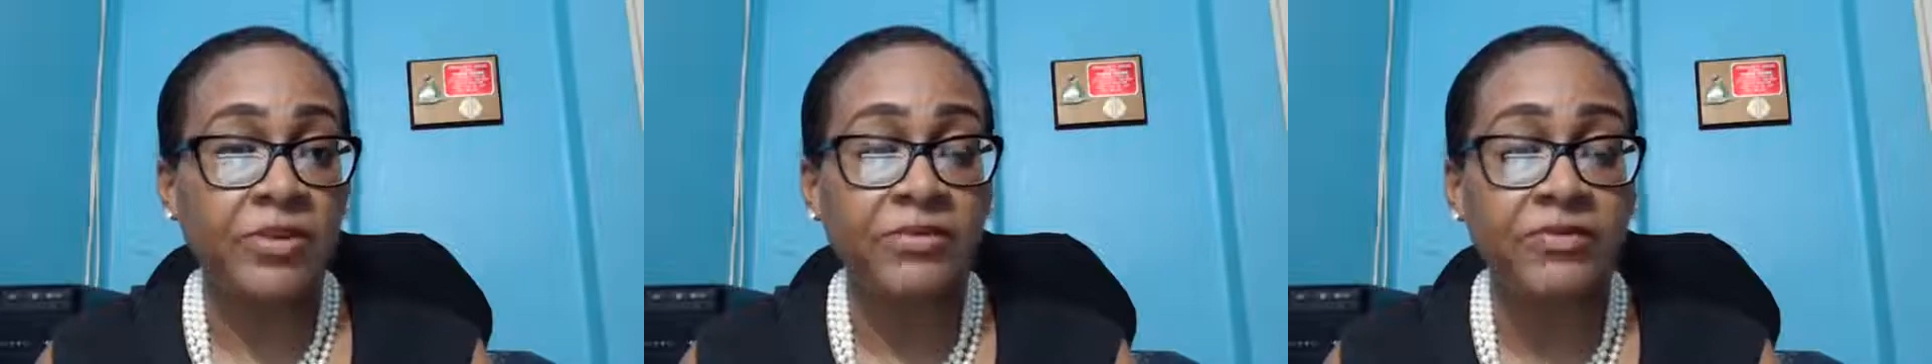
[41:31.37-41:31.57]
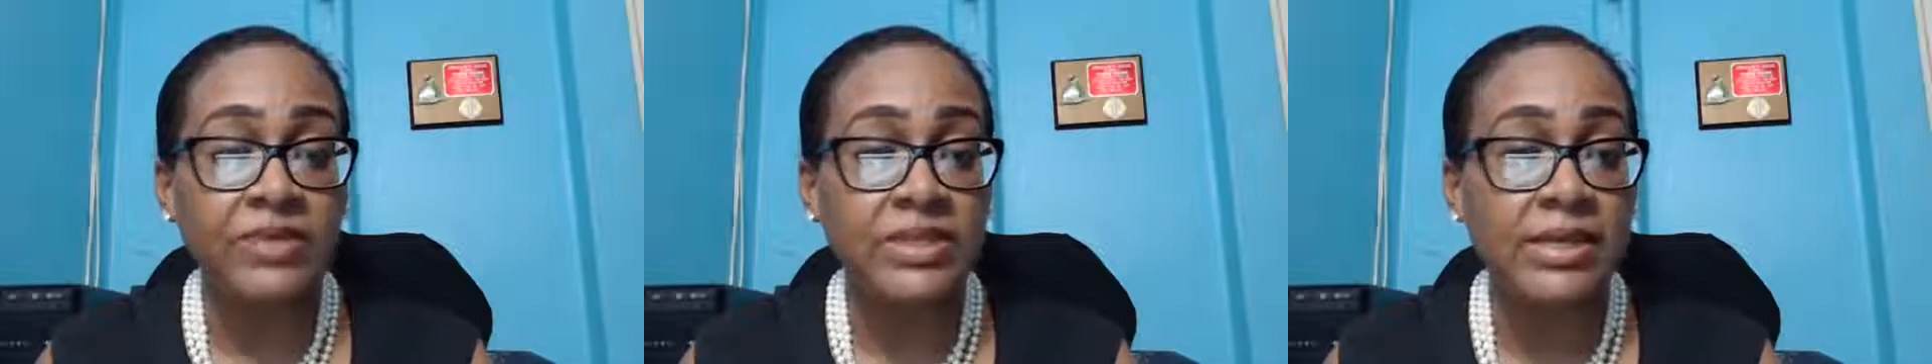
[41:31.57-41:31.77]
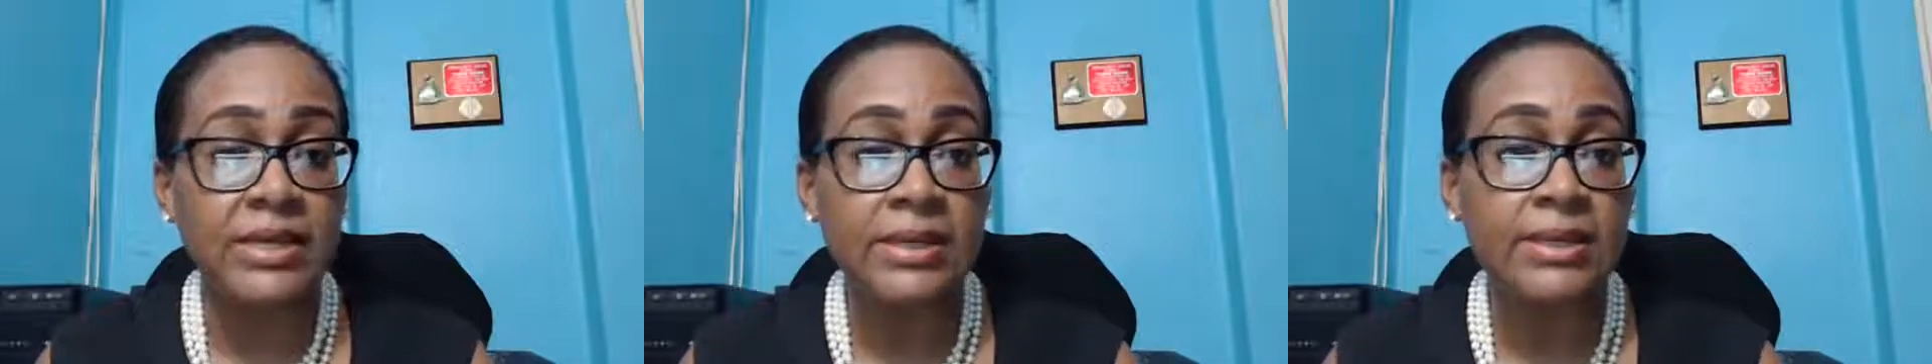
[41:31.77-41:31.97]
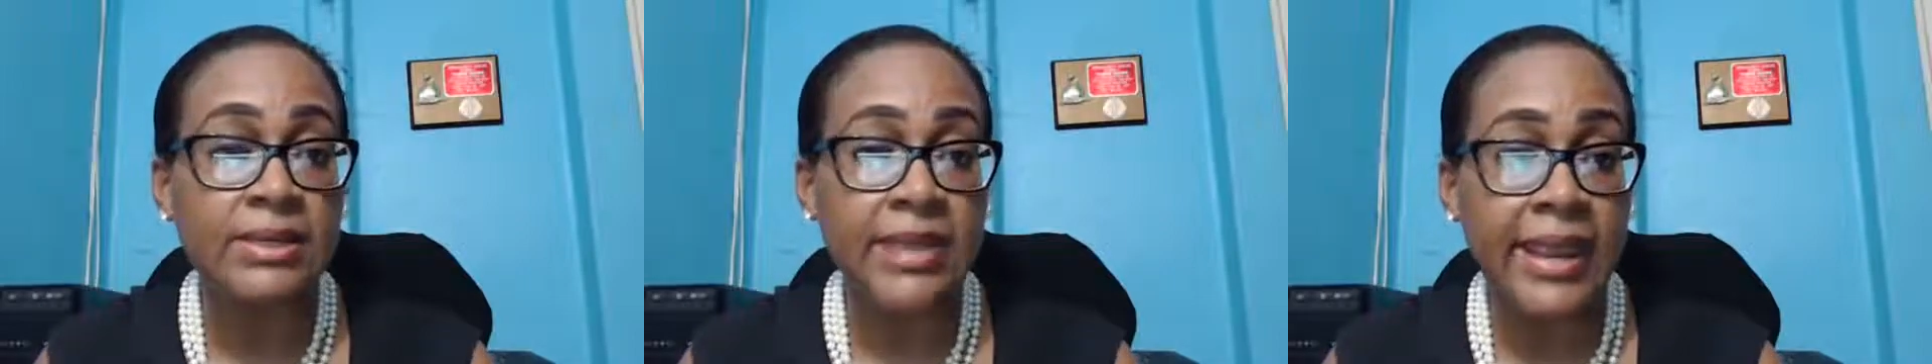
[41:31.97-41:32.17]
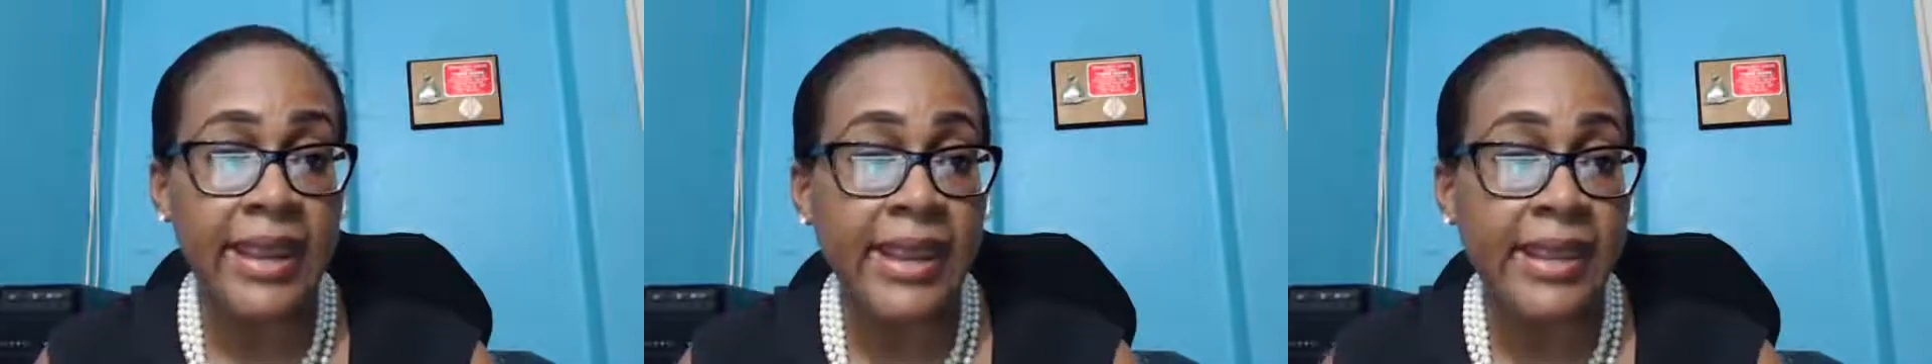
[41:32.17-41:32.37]

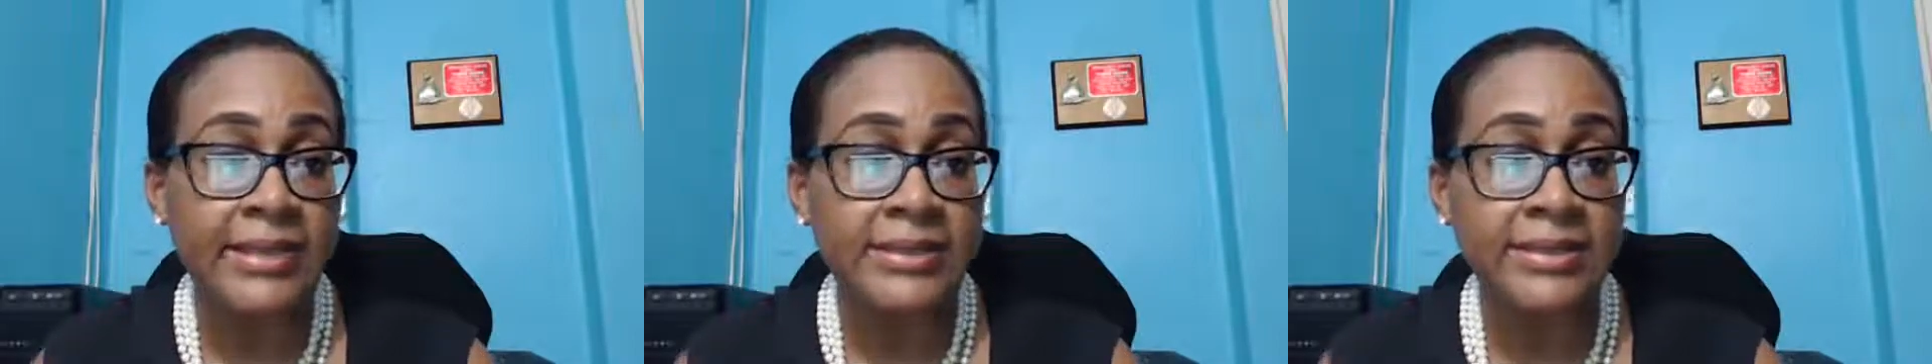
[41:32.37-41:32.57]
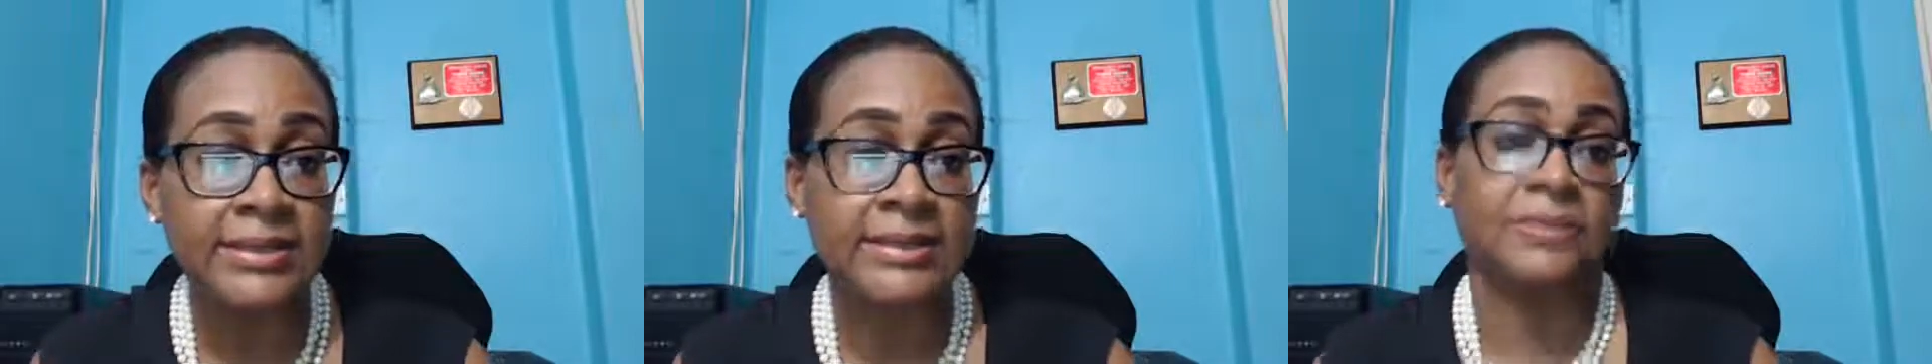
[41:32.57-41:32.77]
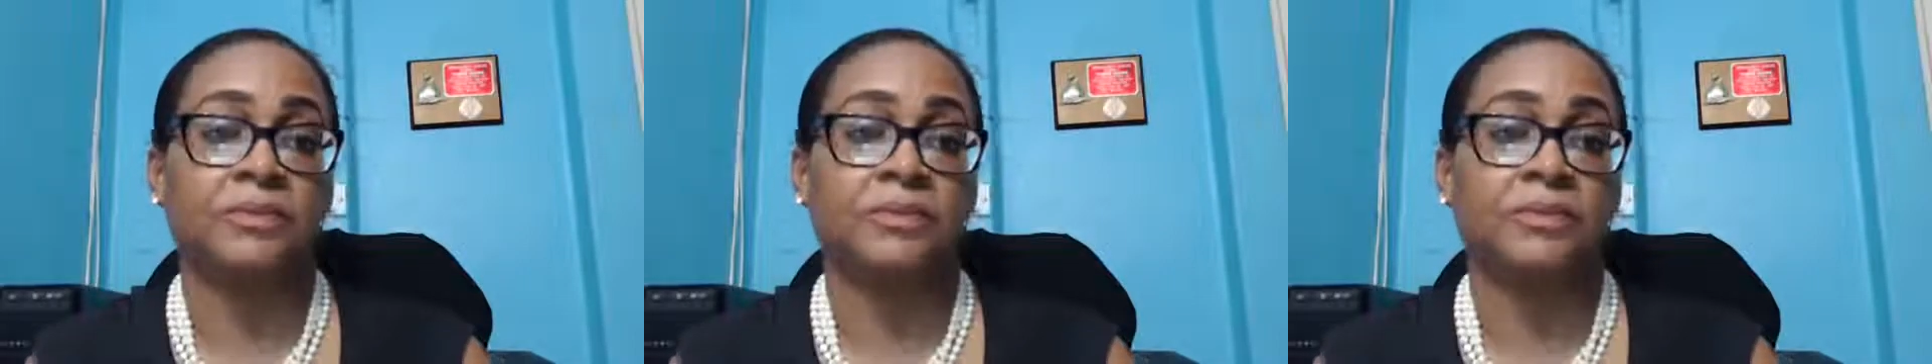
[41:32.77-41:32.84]
15 days,